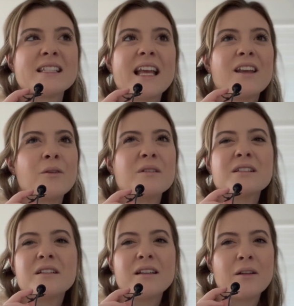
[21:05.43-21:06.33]
like, no one's
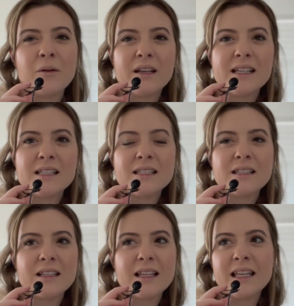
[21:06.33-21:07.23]
gonna notice.
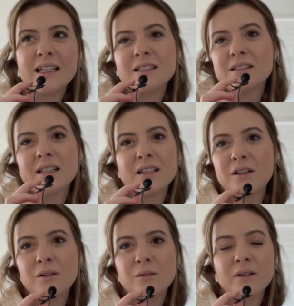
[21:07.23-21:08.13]
Like, he is like,
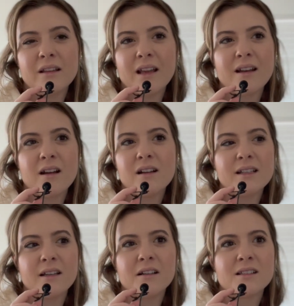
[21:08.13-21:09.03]
no, like a
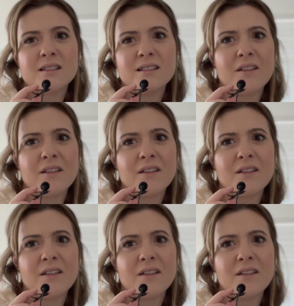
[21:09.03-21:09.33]
non-knitter is never